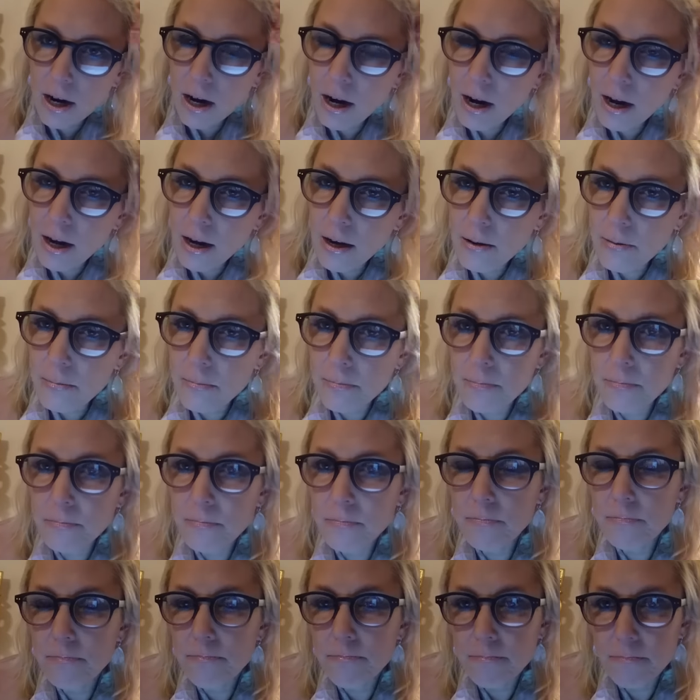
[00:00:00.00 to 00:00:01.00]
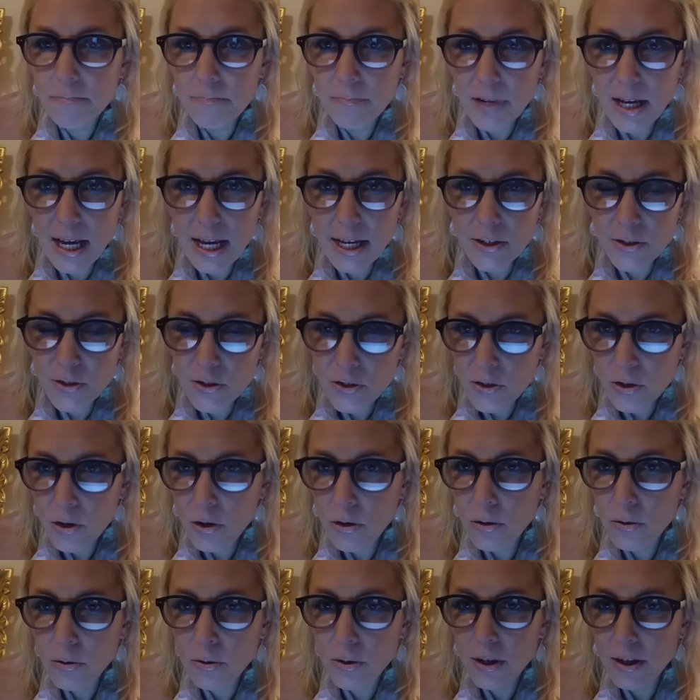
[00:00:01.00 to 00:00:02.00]
Um, and
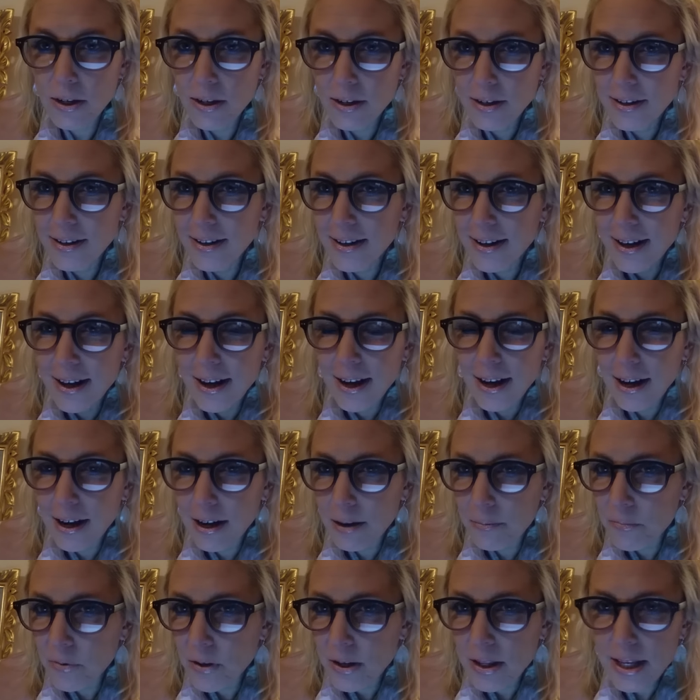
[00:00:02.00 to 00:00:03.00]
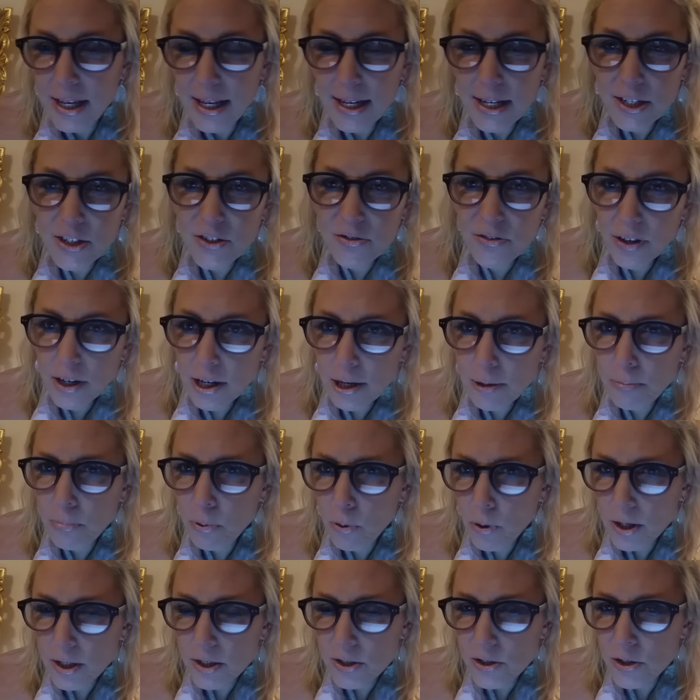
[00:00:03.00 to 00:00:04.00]
so um, it is very
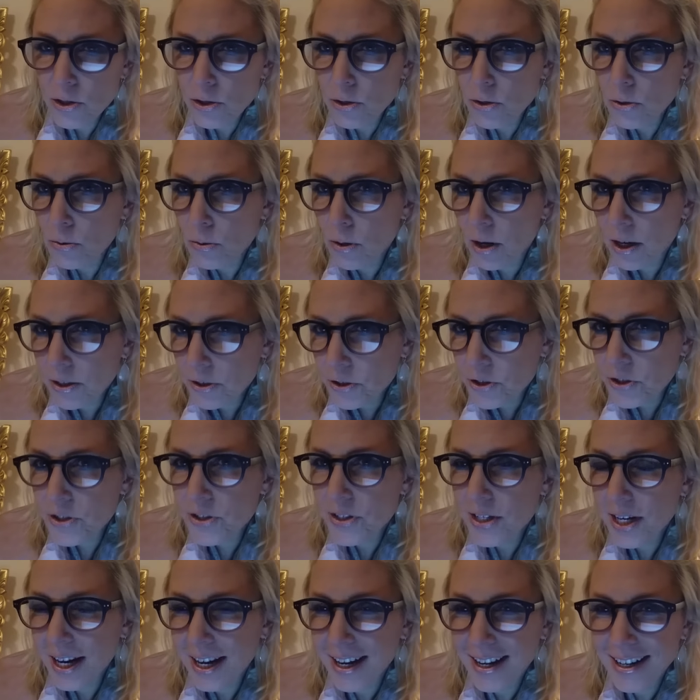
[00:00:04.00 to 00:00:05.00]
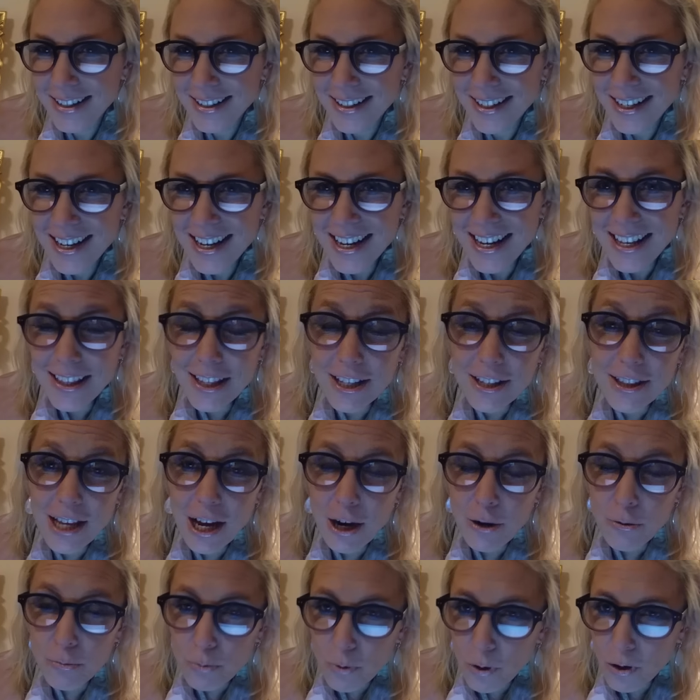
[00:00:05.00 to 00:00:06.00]
important to understand that
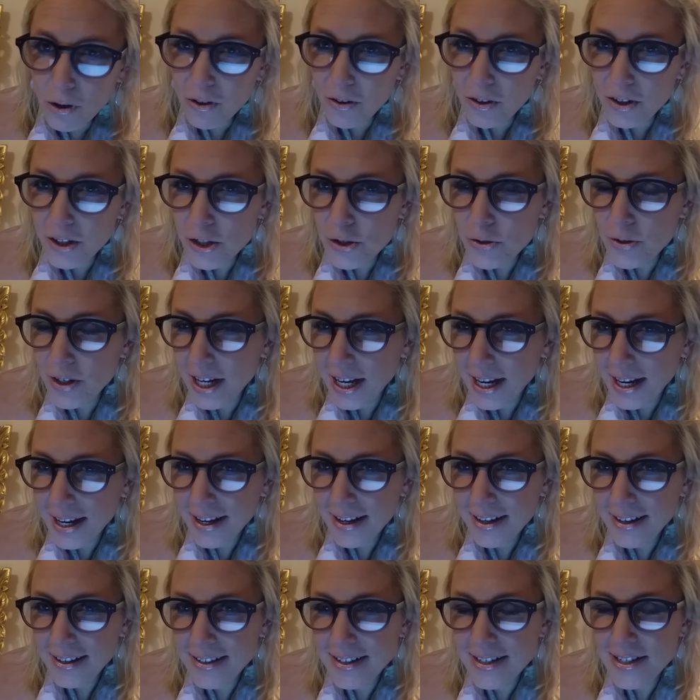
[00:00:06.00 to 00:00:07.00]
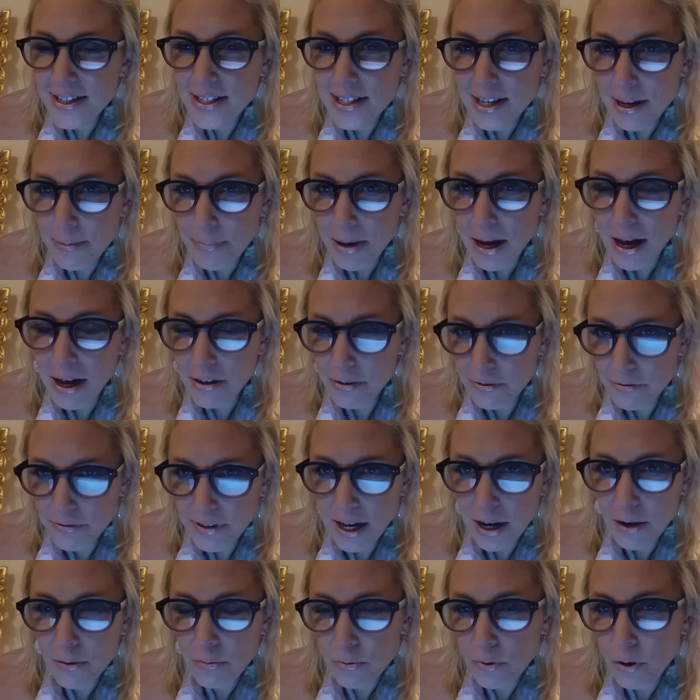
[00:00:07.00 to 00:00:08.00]
that role, you can step out of
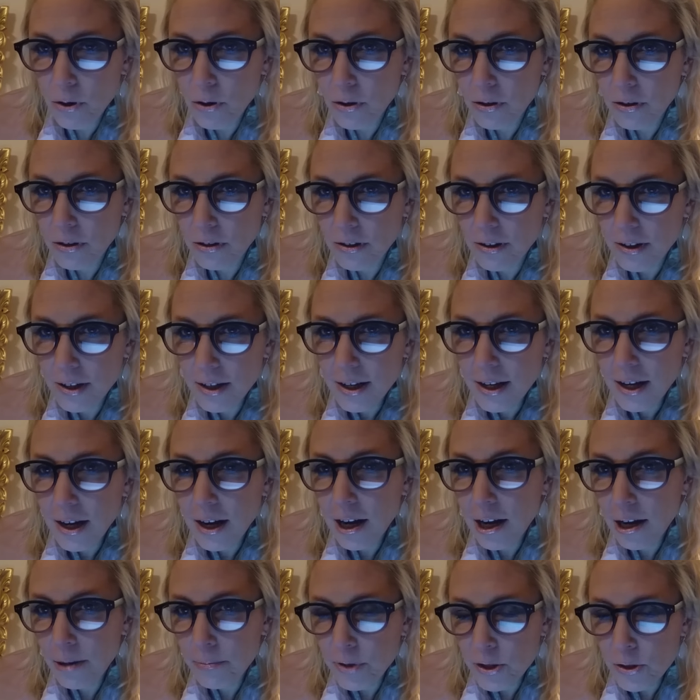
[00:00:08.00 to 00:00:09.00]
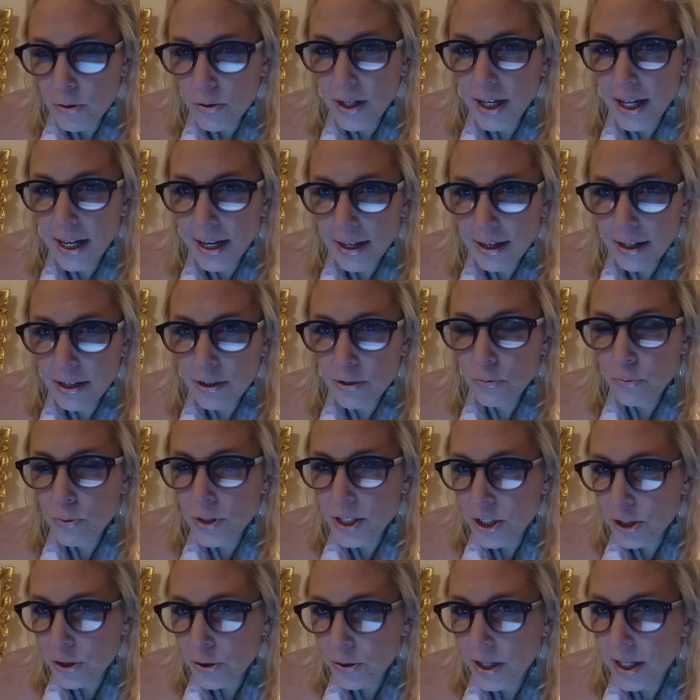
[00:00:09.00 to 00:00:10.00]
that role. Um, you can
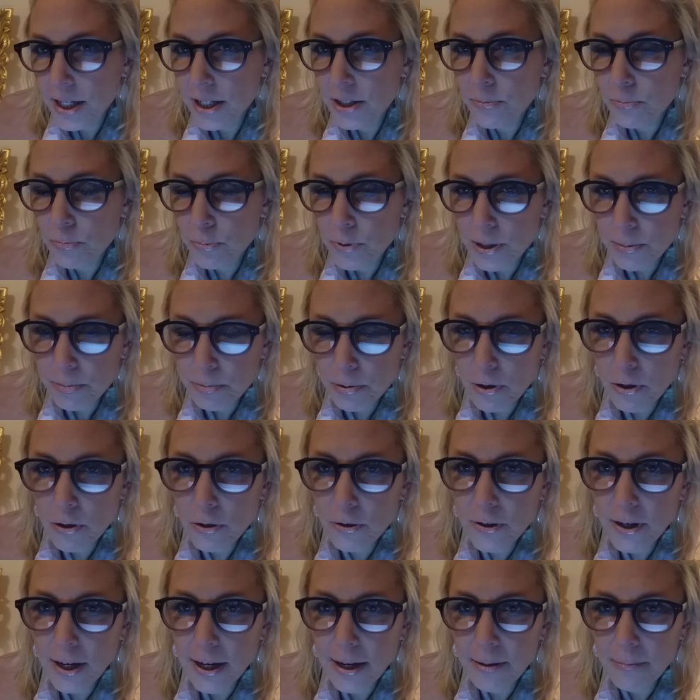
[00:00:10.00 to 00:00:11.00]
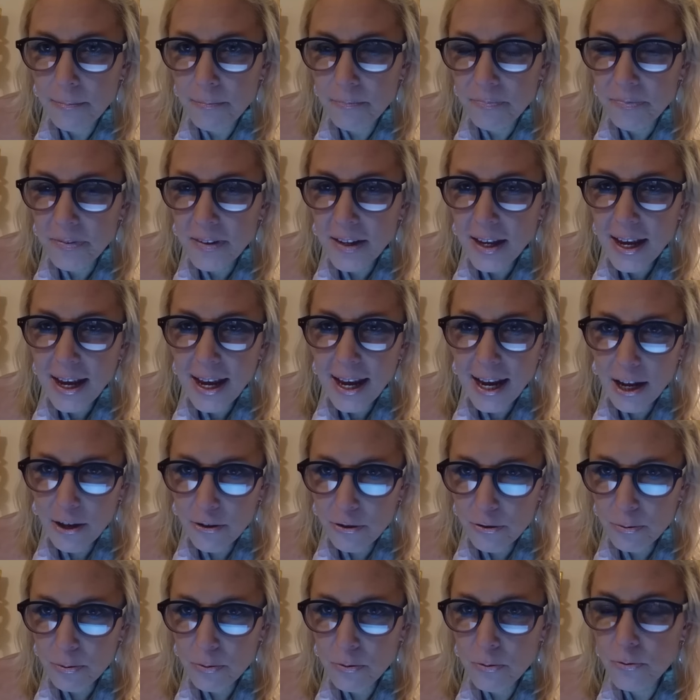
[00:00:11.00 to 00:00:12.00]
retrain, reprogram,
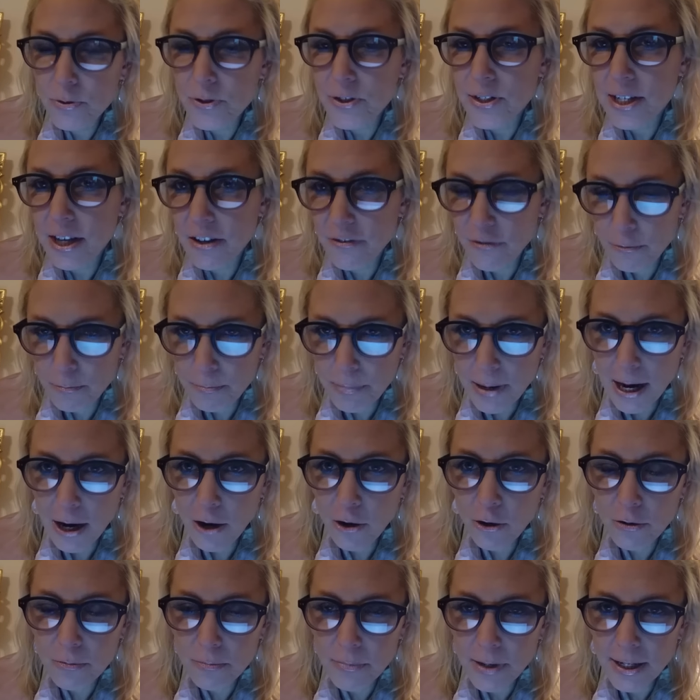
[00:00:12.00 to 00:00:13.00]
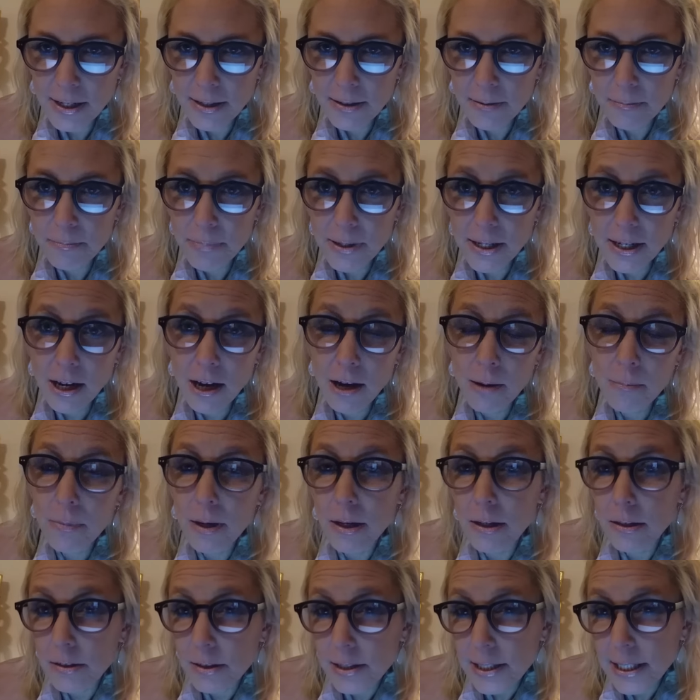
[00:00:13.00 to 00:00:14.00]
and through self empowerment become
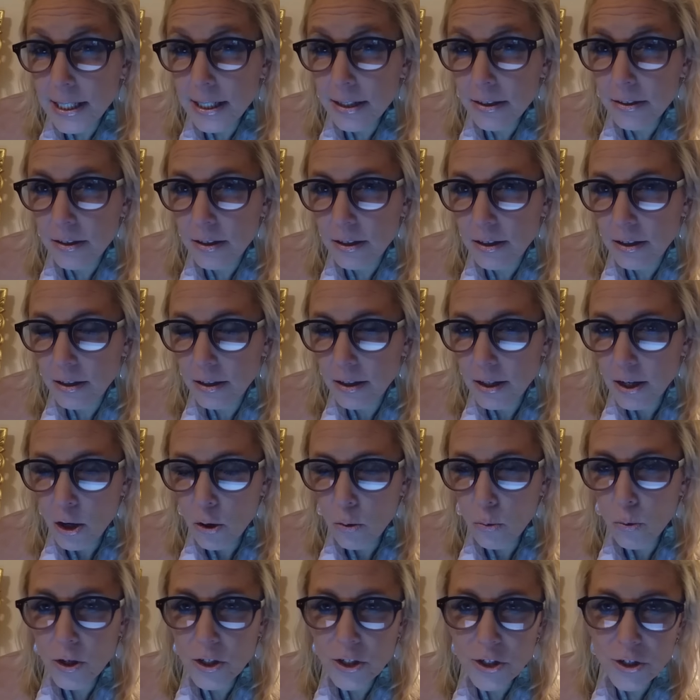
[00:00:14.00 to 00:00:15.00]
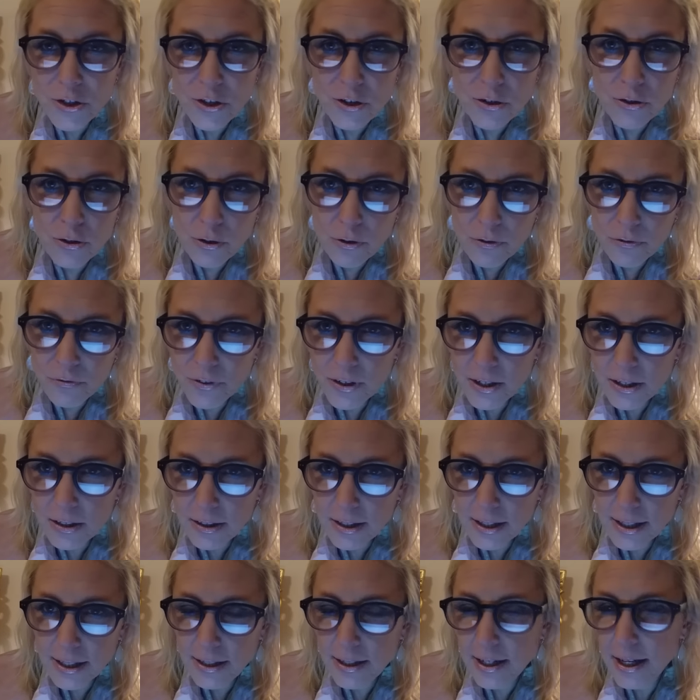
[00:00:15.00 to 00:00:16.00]
a leader, which is a new
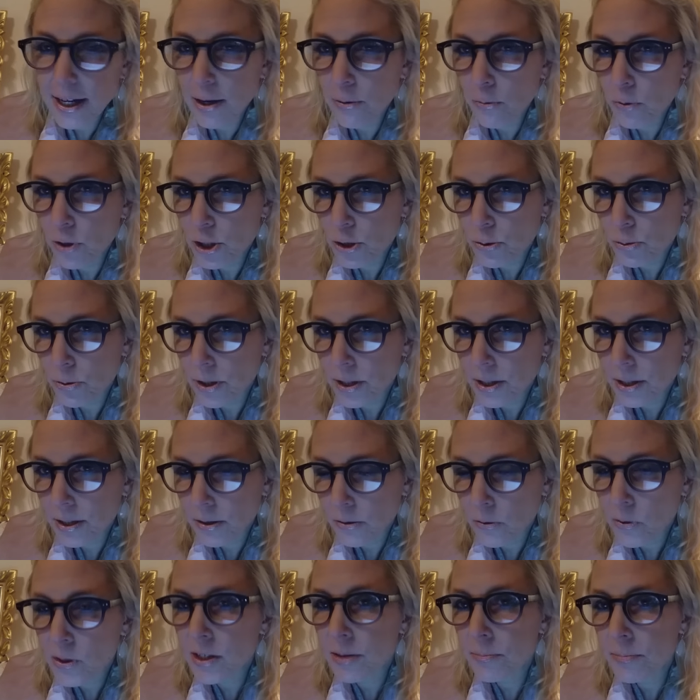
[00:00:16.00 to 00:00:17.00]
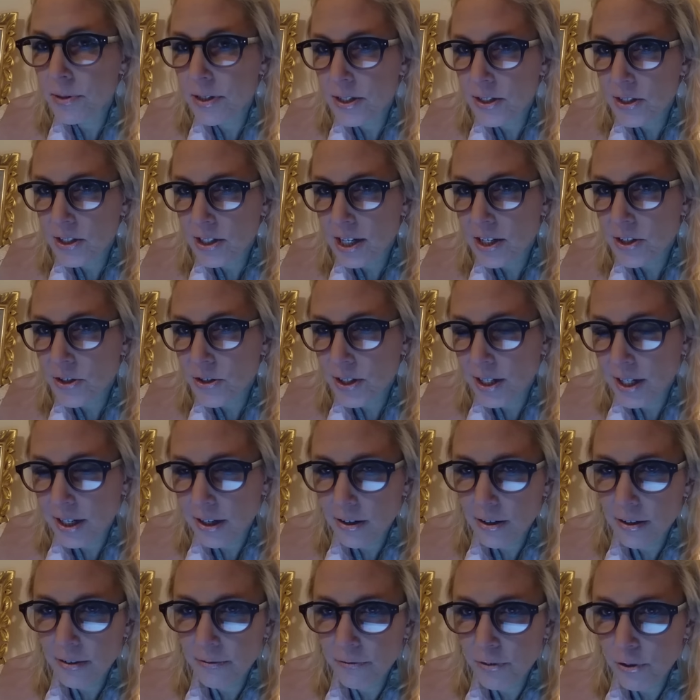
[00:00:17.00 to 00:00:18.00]
feeling and which we're going to be discussing
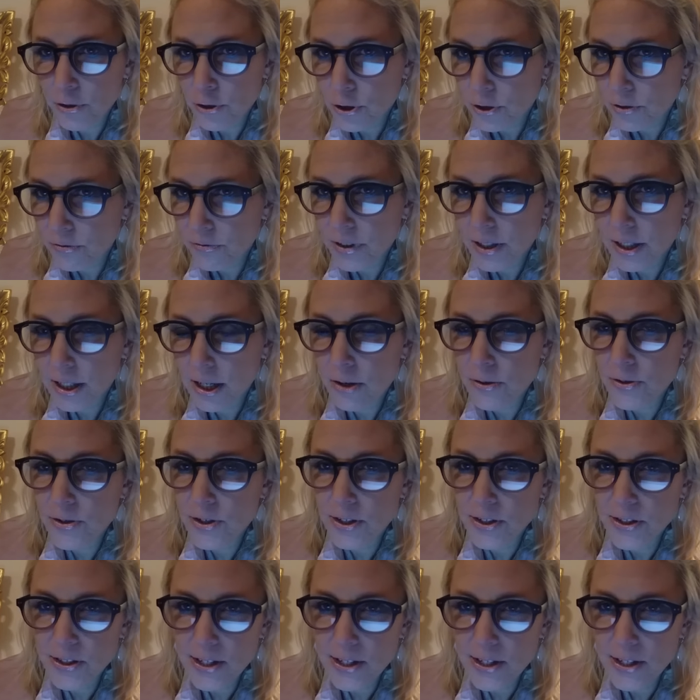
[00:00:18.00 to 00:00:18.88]
here in future videos